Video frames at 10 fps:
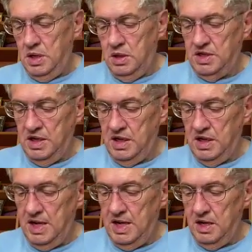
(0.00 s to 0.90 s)
And I'll take,
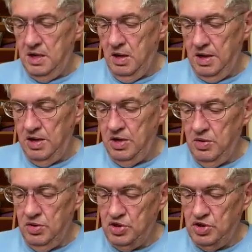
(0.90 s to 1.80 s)
again, not a
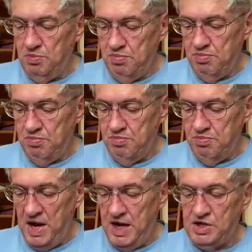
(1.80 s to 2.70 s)
huge
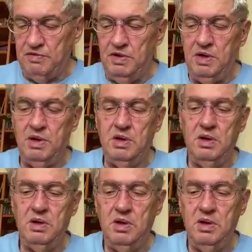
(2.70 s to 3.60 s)
batch of it.
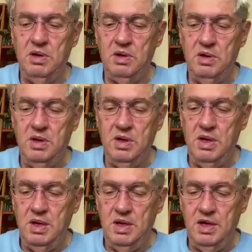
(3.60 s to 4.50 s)

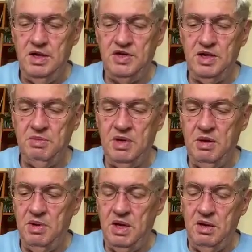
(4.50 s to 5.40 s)
I'd say
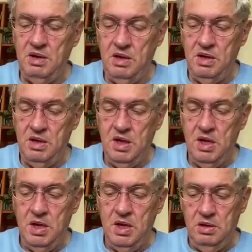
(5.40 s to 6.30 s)
maybe a
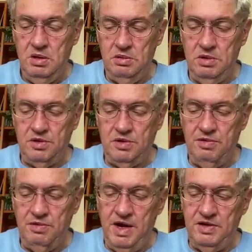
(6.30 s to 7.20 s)

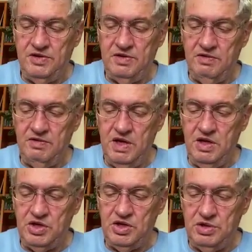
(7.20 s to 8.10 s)
3/8 of an
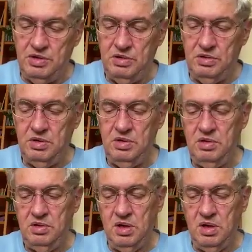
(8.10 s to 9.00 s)
inch
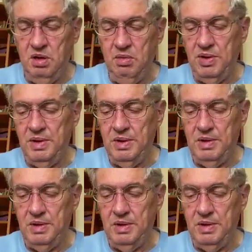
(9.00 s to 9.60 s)
clump.